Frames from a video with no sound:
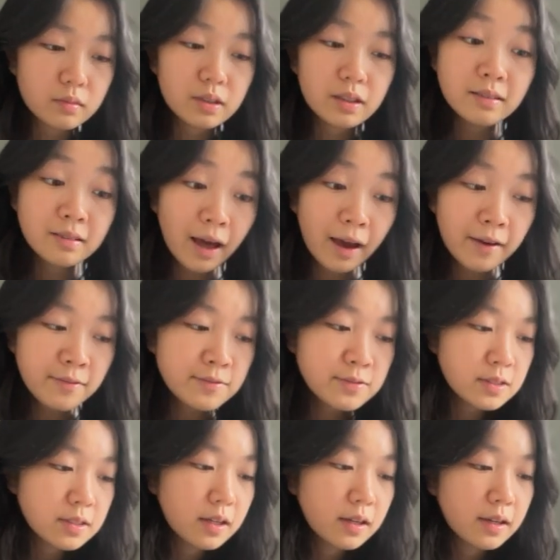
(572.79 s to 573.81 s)

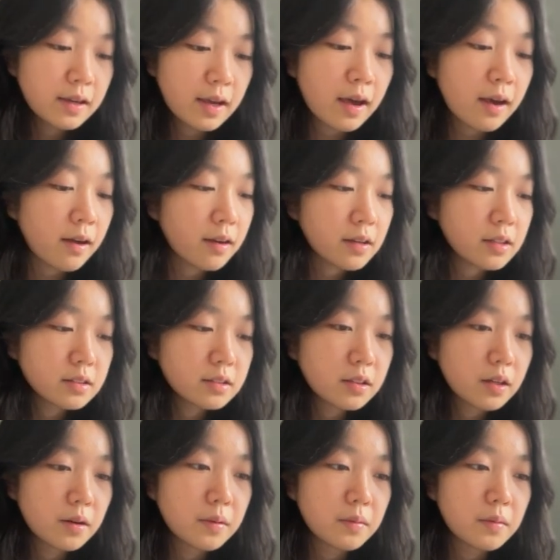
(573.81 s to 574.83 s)
lives. And
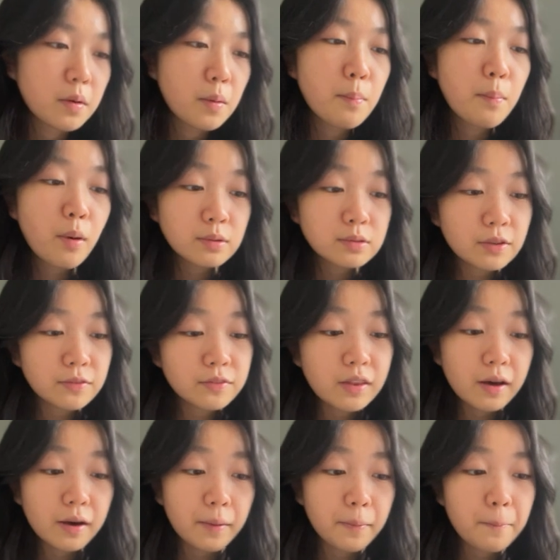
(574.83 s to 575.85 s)
most of
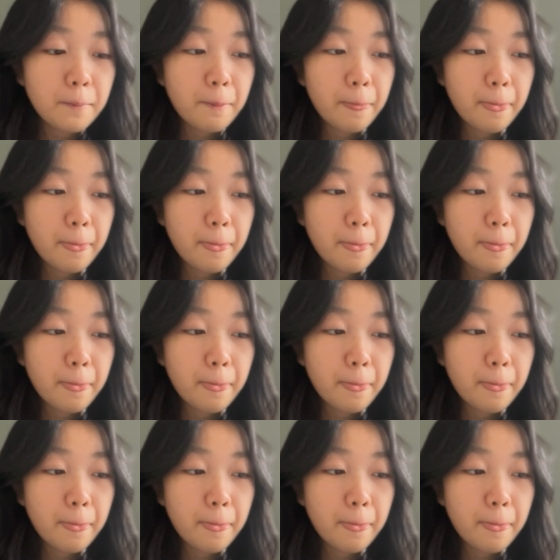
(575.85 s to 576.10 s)
the